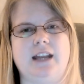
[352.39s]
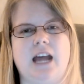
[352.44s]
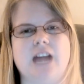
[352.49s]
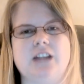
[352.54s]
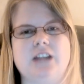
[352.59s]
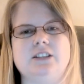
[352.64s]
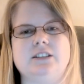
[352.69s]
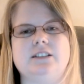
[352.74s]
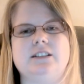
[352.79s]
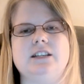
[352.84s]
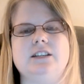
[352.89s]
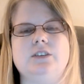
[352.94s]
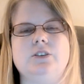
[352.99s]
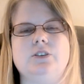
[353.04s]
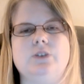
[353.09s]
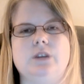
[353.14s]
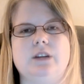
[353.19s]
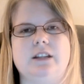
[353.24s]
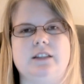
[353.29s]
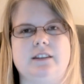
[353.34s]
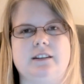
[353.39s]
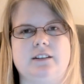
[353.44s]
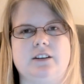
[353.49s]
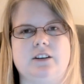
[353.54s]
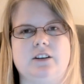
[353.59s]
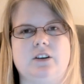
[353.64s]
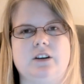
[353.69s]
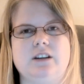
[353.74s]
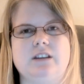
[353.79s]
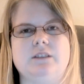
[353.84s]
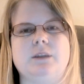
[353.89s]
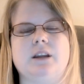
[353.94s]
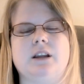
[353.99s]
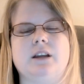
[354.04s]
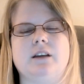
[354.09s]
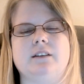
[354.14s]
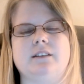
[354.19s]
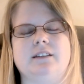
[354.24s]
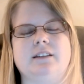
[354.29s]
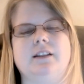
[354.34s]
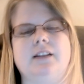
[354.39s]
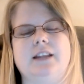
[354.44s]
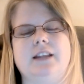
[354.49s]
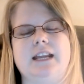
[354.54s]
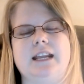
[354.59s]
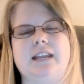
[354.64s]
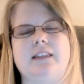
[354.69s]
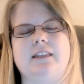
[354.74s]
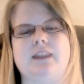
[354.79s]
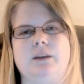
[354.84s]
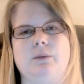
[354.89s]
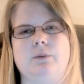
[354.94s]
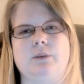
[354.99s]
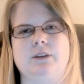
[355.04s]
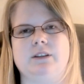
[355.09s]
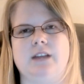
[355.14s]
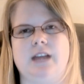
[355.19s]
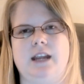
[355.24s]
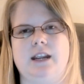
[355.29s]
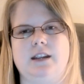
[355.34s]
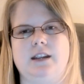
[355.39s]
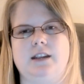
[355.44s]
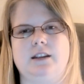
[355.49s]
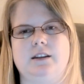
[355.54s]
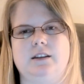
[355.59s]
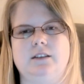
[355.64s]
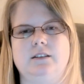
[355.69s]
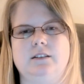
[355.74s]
I just didn't do it in the series because of the length that it would take.